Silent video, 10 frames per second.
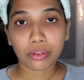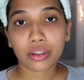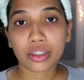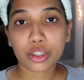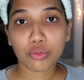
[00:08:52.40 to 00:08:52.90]

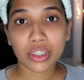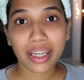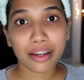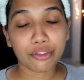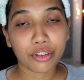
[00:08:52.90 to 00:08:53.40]
Okay, these ones
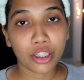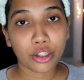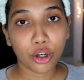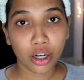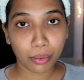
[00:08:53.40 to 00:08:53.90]
I
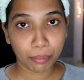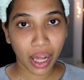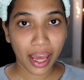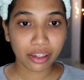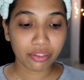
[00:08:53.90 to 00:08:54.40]
will not
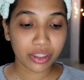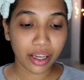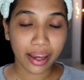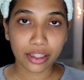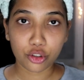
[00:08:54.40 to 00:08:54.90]
applying with
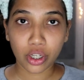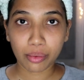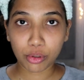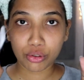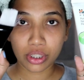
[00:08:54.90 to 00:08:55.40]
hands, so
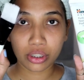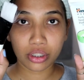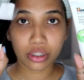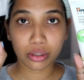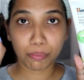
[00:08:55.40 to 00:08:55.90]
I'm using
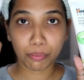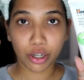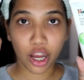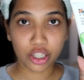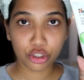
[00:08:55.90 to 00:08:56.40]
this
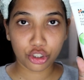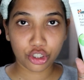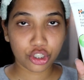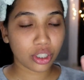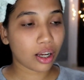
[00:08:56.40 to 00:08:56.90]

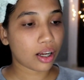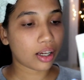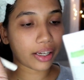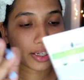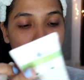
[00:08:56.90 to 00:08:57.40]
brush
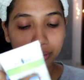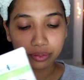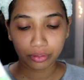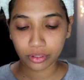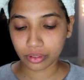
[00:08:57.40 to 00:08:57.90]
and
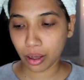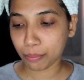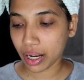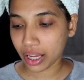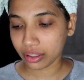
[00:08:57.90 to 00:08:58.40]

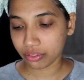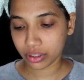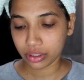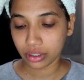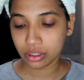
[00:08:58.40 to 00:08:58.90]
applying
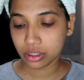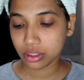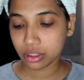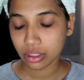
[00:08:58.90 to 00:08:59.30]
with this.